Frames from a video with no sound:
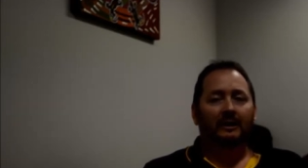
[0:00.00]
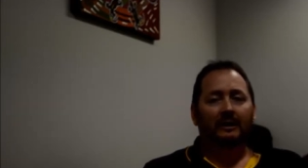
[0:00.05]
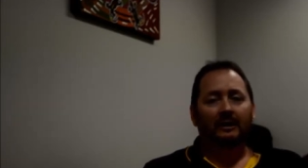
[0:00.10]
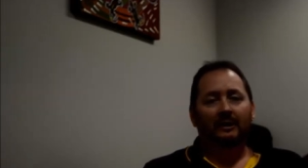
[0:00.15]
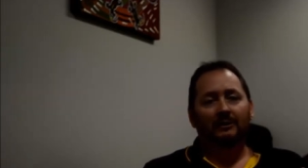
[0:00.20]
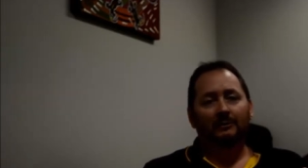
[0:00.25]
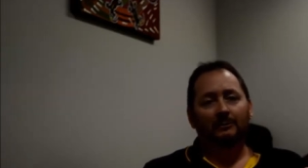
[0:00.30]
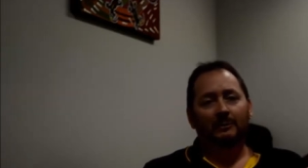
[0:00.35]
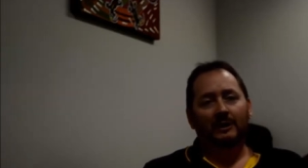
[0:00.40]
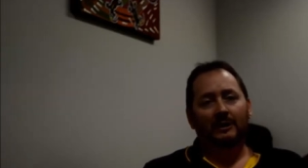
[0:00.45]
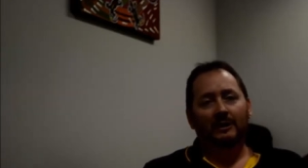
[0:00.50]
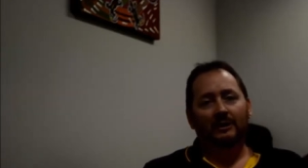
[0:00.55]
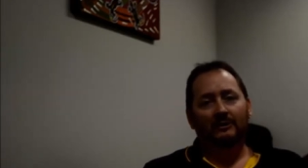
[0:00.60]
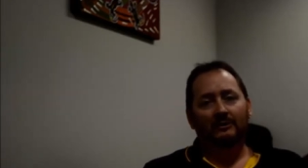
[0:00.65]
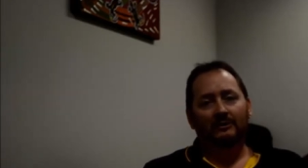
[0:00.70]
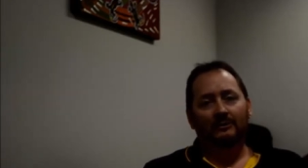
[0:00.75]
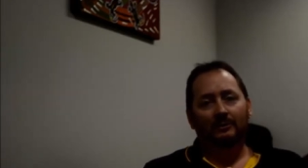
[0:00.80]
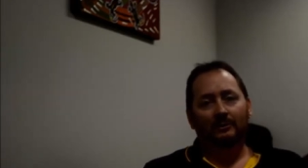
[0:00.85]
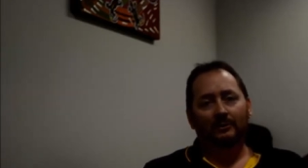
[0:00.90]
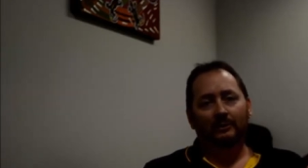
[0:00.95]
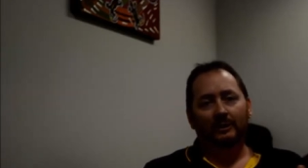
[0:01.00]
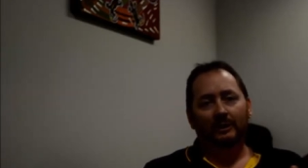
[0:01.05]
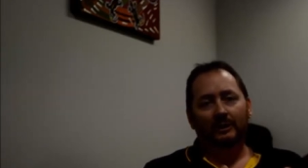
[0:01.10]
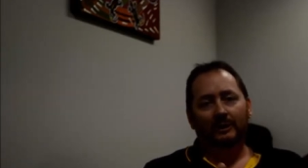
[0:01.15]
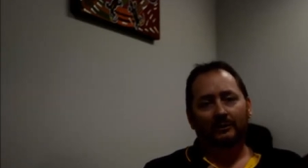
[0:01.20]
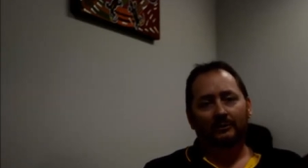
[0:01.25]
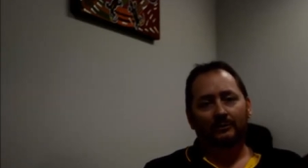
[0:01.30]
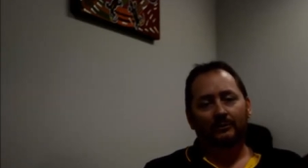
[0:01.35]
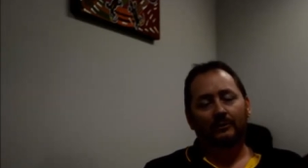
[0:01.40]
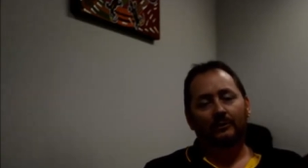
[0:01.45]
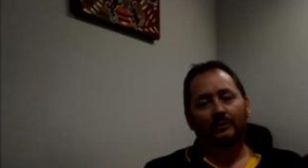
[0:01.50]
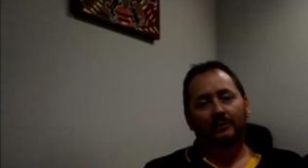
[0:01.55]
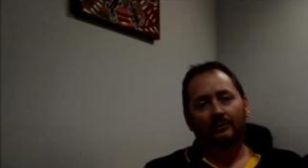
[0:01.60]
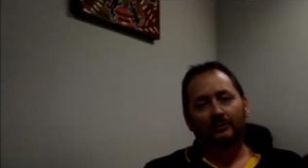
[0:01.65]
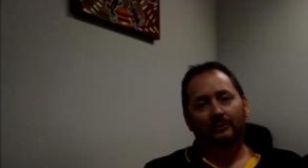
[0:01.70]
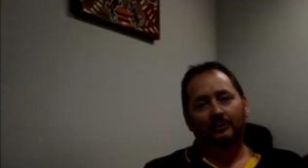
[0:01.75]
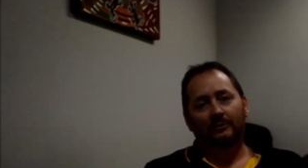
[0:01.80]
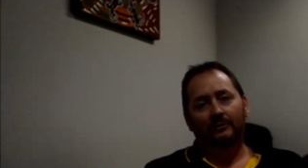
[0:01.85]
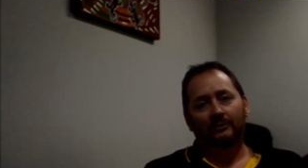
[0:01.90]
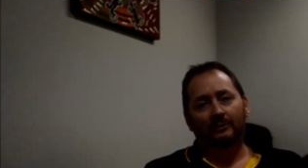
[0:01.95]
is making sure that I draw on the
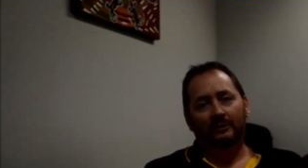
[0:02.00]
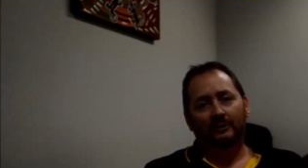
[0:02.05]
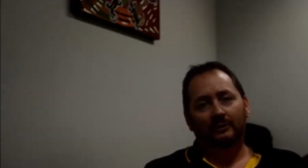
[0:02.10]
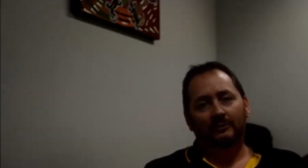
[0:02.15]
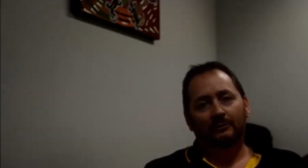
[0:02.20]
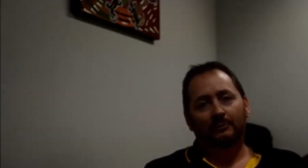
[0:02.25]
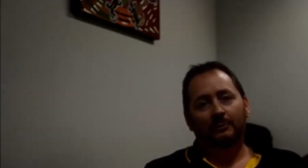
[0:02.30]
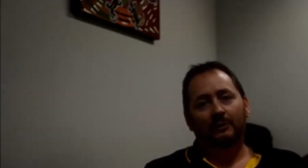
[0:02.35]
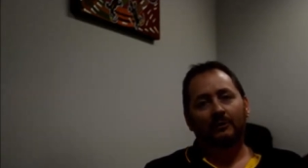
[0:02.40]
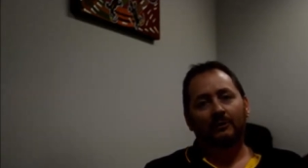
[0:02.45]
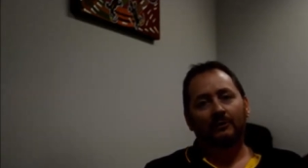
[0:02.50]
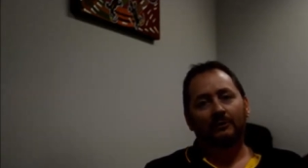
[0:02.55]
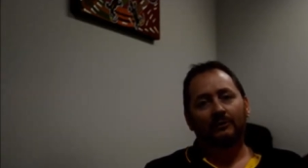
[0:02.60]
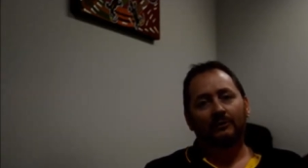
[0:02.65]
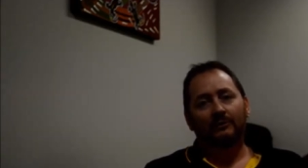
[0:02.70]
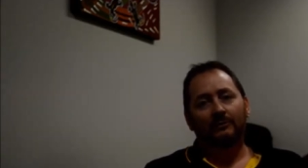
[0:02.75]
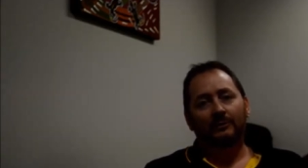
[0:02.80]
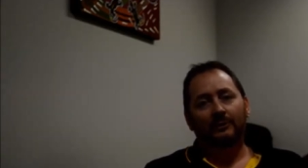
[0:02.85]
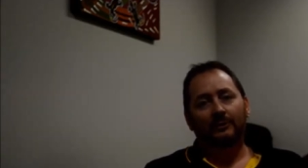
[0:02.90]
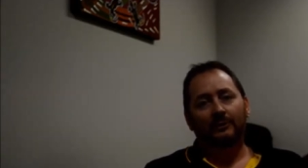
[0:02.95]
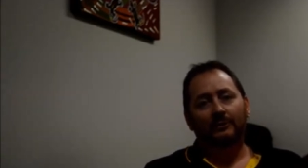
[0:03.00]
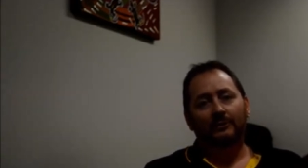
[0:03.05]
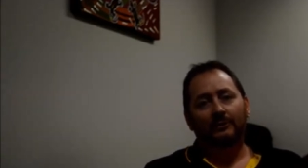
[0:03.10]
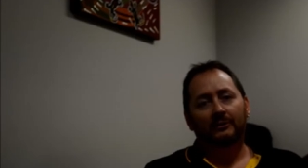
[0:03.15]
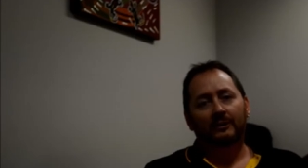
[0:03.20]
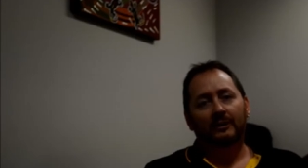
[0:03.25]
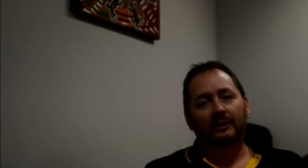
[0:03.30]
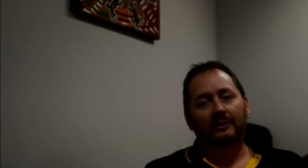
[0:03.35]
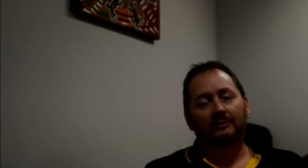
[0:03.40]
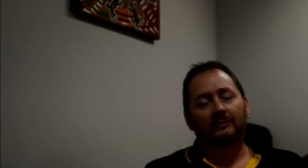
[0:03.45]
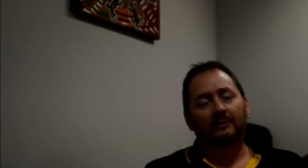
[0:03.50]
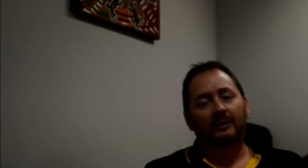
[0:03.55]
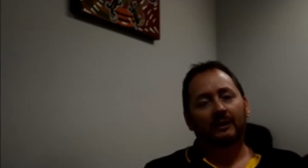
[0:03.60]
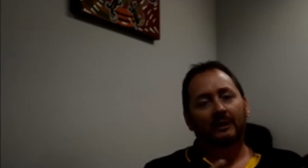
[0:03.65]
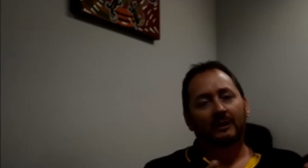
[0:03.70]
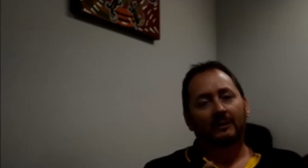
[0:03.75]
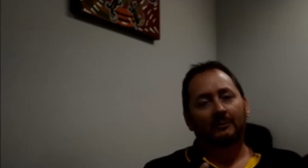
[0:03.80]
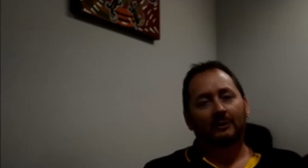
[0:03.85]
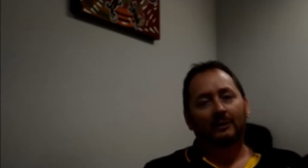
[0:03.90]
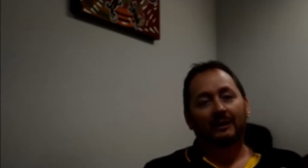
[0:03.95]
skills and experience of my staff
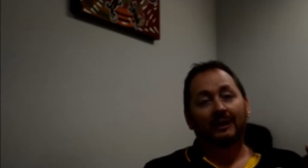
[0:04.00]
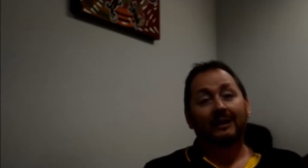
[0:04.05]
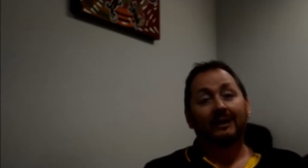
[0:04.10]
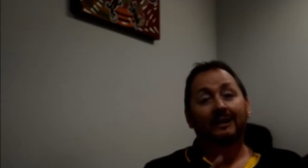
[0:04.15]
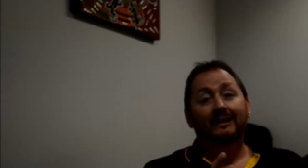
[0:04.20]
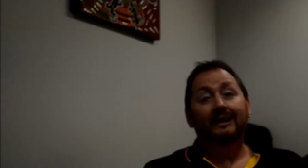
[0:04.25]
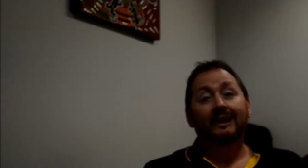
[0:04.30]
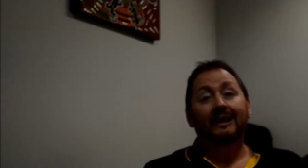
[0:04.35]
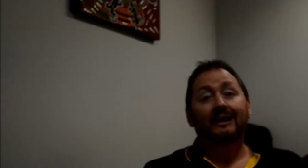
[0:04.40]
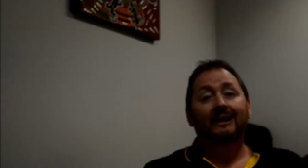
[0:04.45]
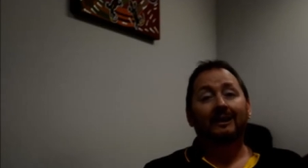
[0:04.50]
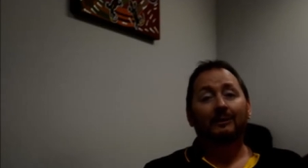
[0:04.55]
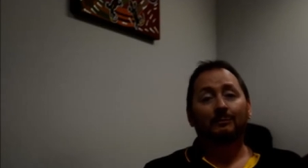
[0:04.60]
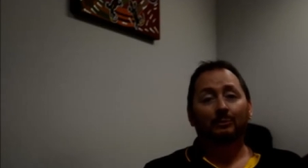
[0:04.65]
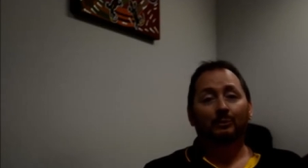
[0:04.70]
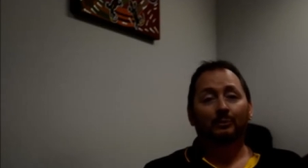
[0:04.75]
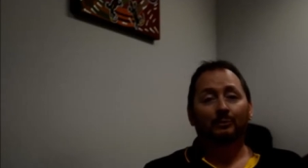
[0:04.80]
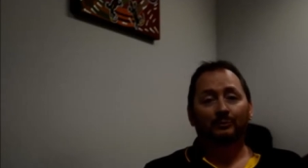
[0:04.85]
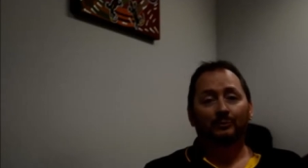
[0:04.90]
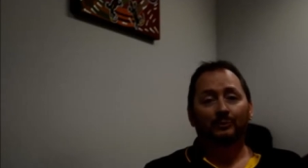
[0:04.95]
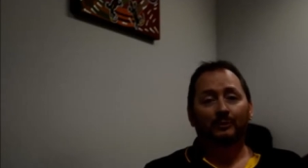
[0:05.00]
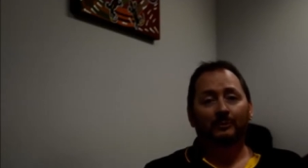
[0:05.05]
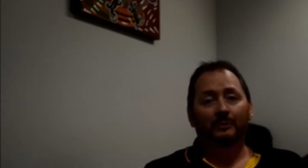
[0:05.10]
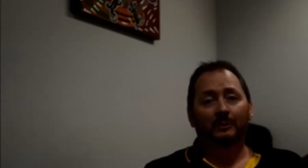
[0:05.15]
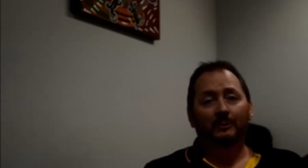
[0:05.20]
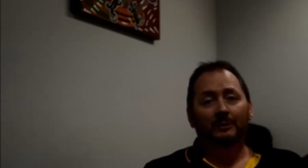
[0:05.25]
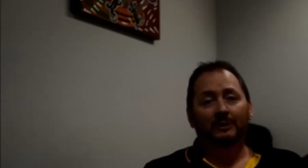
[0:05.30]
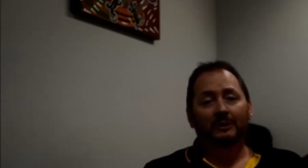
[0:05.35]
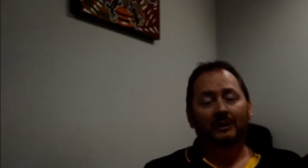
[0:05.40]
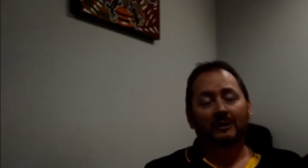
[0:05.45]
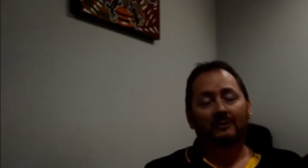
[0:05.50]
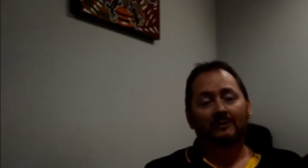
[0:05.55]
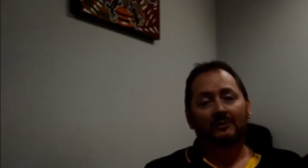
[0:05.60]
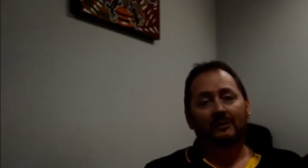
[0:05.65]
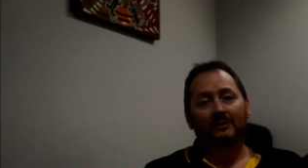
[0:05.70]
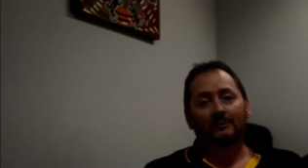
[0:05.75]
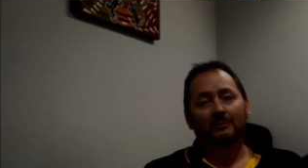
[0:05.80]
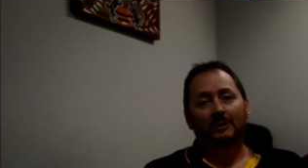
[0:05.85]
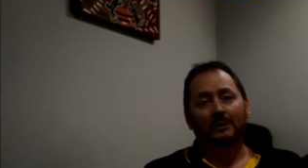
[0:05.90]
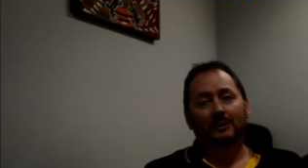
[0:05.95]
by getting that input from them in that
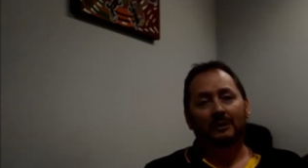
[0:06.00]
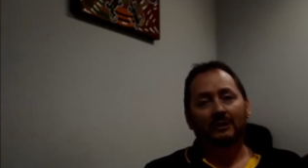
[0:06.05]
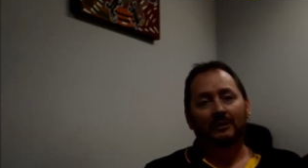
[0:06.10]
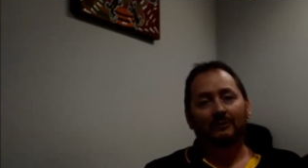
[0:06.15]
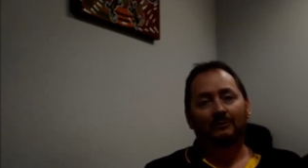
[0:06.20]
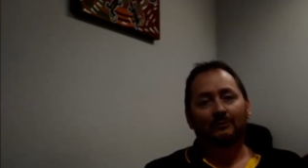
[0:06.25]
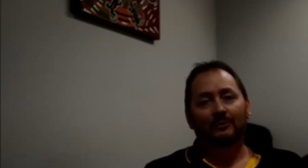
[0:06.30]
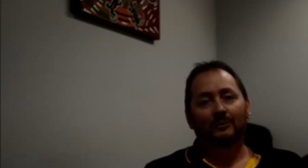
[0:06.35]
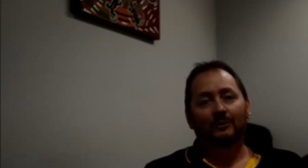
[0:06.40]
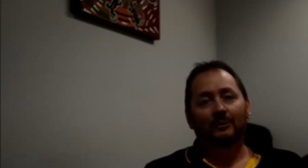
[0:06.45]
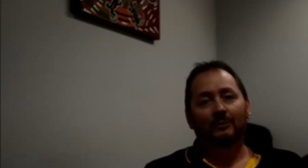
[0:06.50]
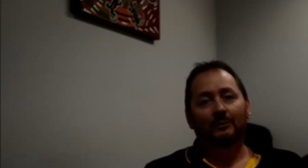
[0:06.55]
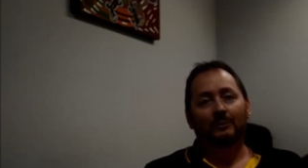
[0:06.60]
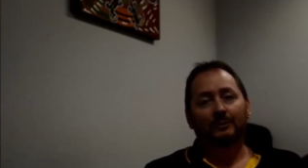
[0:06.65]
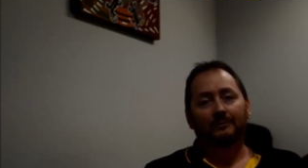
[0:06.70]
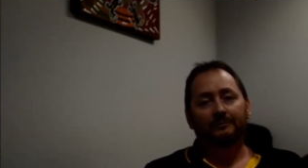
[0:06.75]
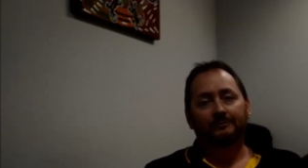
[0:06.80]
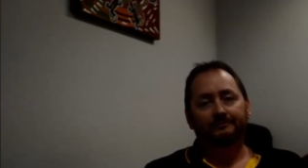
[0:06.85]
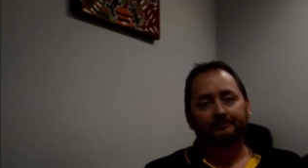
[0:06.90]
team meeting environment.